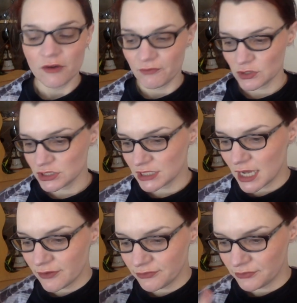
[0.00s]
First
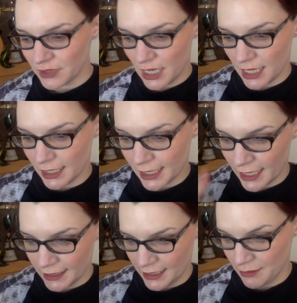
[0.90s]
off, I
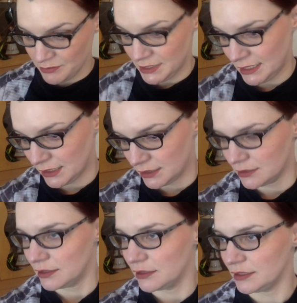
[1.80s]
got an empty.
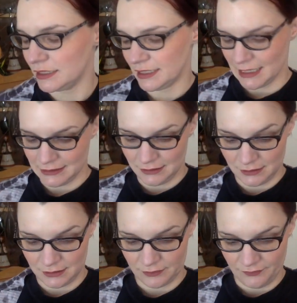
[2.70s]

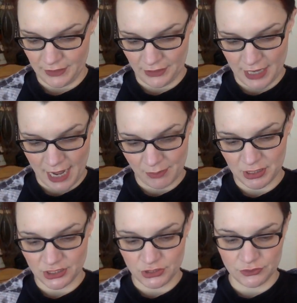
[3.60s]
Yes, very
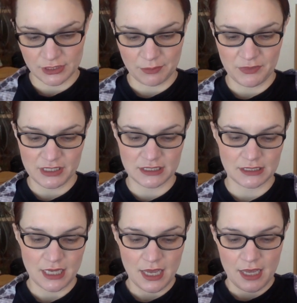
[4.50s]
happy to use up this
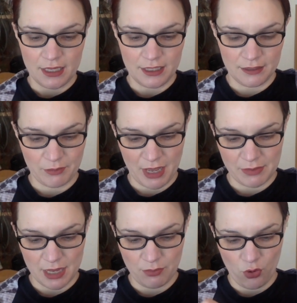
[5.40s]
It Bye
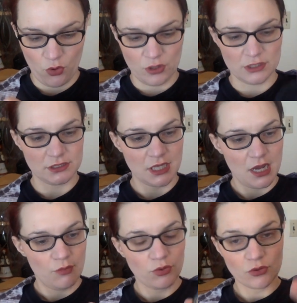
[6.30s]
Bye Pores
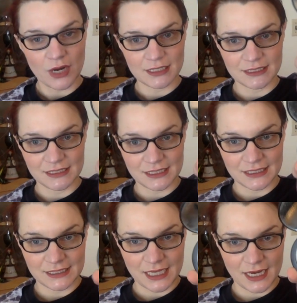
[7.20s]
pressed
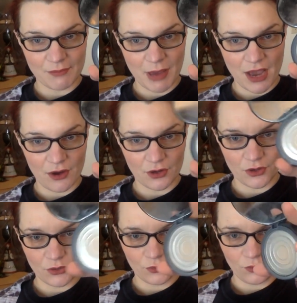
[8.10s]
setting
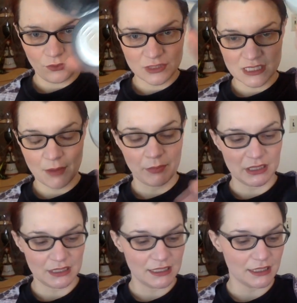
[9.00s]
powder. Ooh, it's
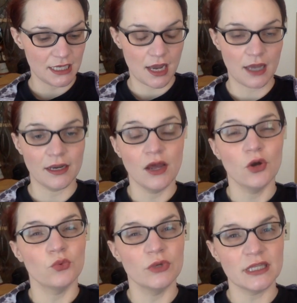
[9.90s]
completely gone.
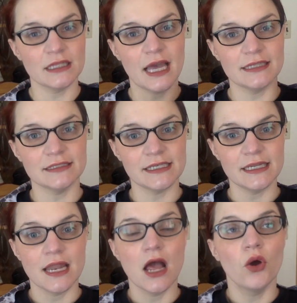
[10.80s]
Really liked it.